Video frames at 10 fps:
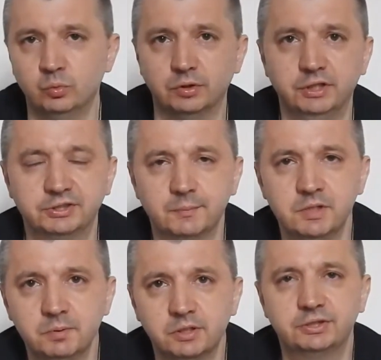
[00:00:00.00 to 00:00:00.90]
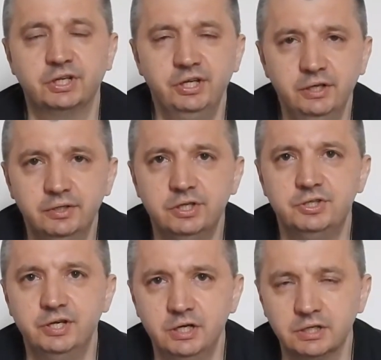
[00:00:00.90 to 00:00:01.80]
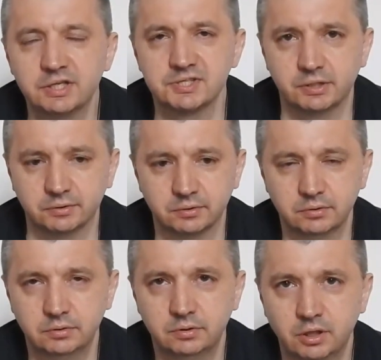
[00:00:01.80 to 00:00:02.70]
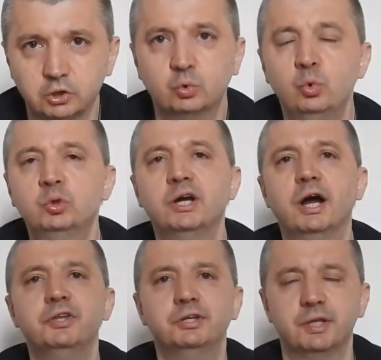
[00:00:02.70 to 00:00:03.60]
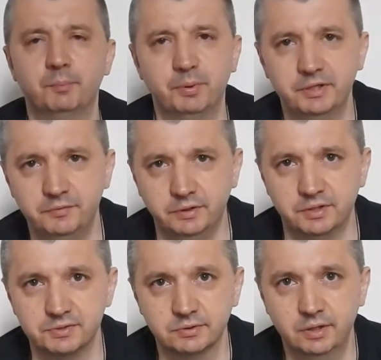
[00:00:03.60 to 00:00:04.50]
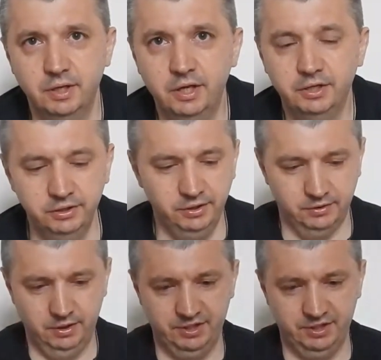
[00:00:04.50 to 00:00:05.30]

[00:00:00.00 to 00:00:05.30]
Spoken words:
An expert established that the death occurred as a result of a traumatic brain injury.